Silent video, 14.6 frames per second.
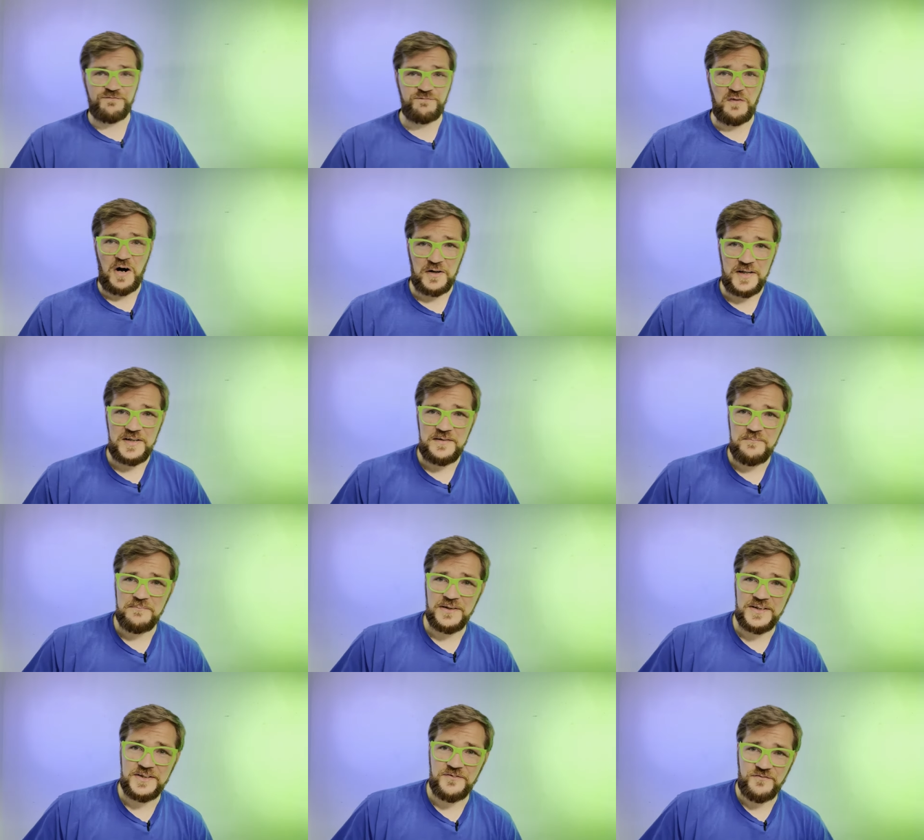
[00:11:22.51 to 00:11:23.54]
foggy
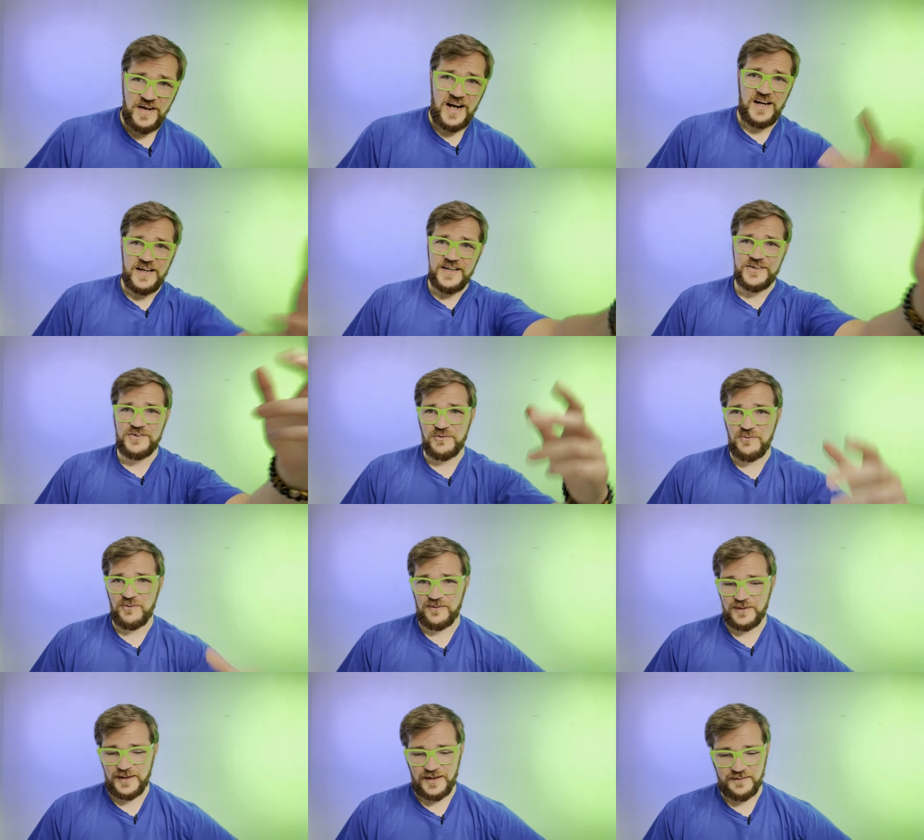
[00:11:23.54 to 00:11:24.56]
because you've got an extra
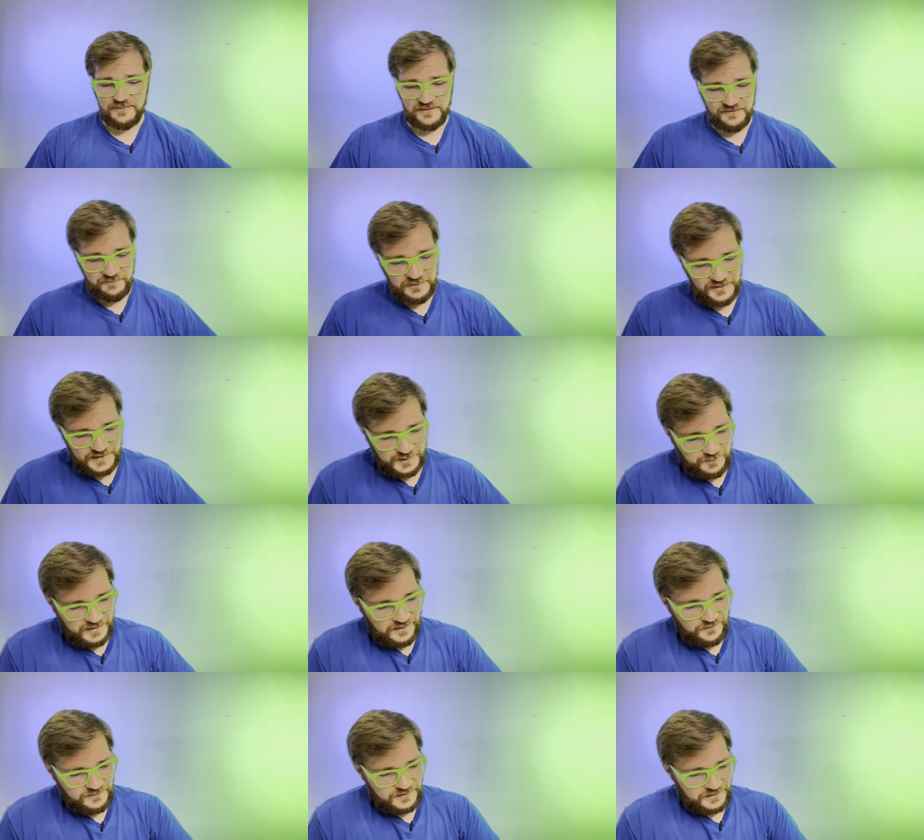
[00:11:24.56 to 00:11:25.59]
quarter diopter of plus
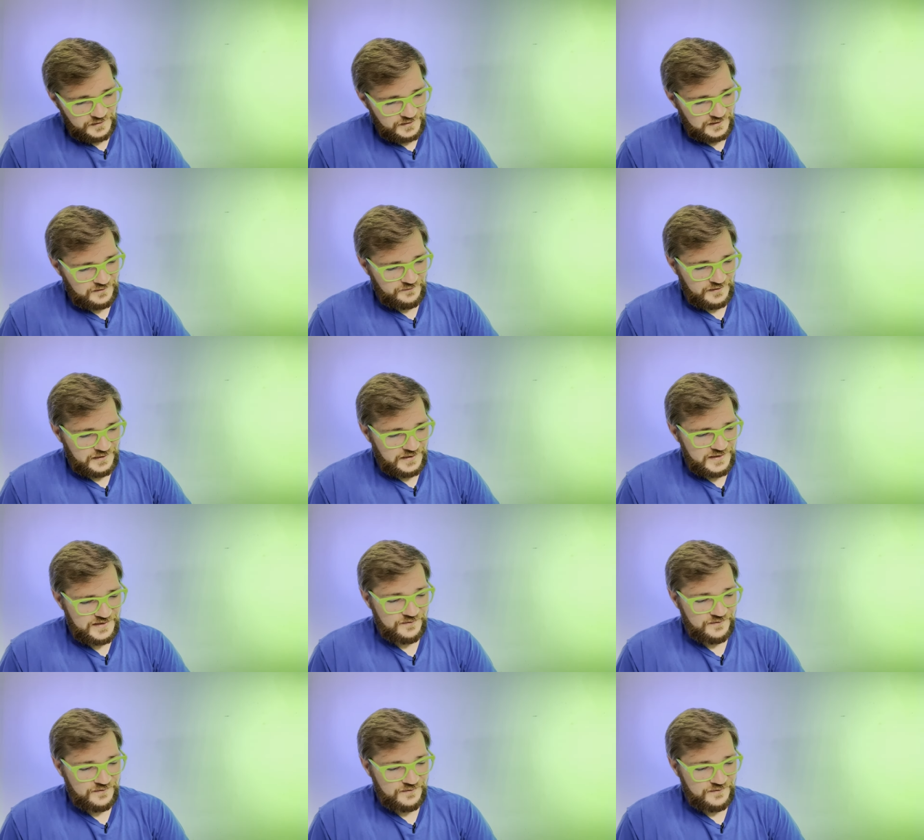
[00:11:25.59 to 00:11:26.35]
power that you don't need.